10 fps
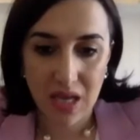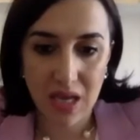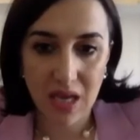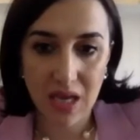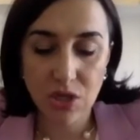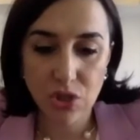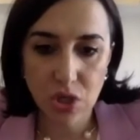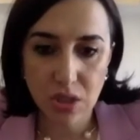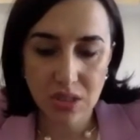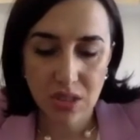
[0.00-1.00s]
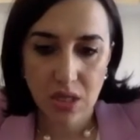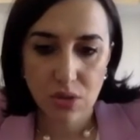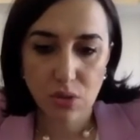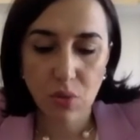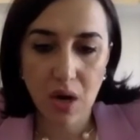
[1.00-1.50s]
injured,
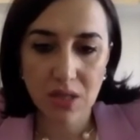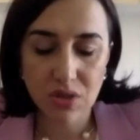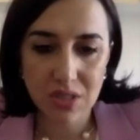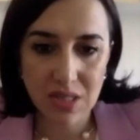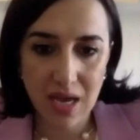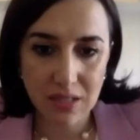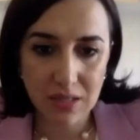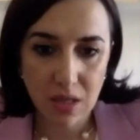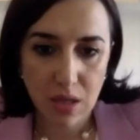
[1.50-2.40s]
200 dead,